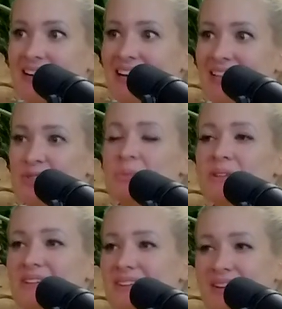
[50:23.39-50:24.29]
guys would
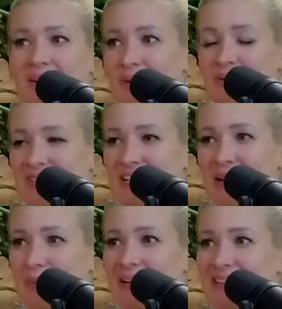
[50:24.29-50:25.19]
be like, oh, "I wish I
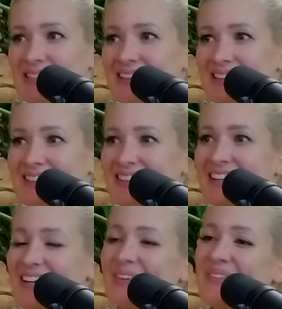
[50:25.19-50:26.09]
had a bigger dick."
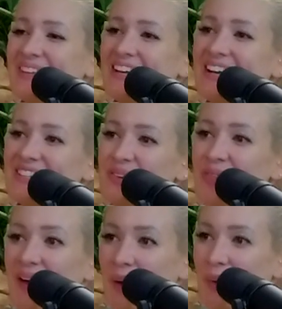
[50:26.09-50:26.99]
Like yeah. I don't think guys are
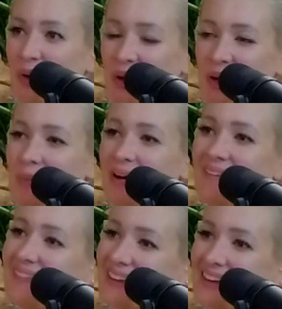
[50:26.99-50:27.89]
that worried
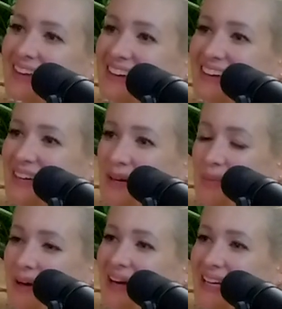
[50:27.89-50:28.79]
about like
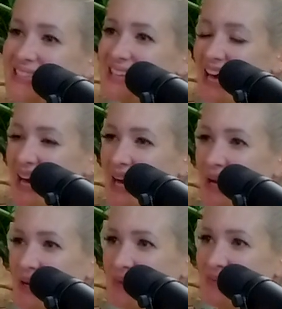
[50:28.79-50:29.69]
pecs,
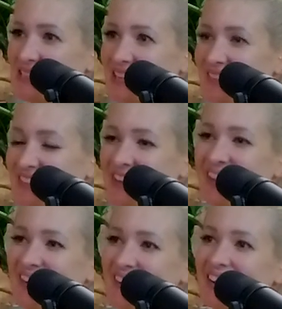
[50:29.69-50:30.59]
abs, every
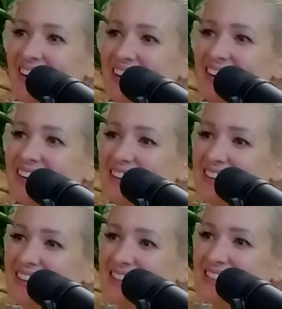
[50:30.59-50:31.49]
other
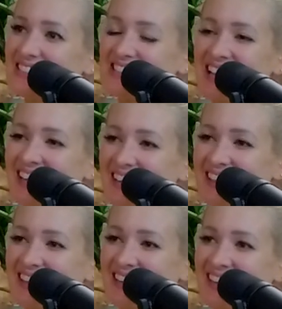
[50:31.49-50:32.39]
aesthetic
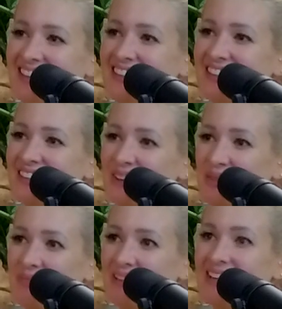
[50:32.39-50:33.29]
thing. Yeah,
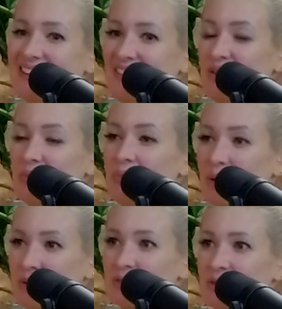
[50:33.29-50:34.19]
and I think
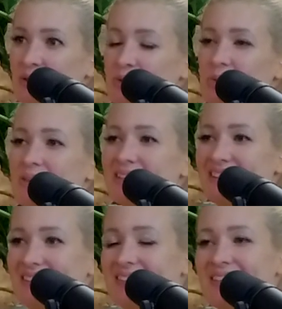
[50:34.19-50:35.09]
most girls would be
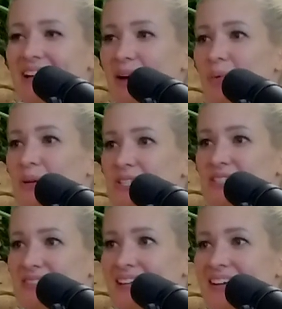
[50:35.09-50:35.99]
like, "Oh yeah, I
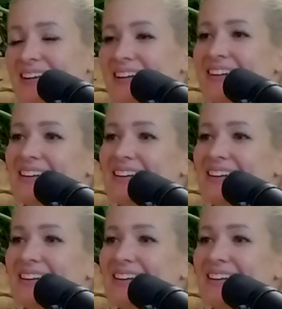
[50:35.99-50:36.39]
wish like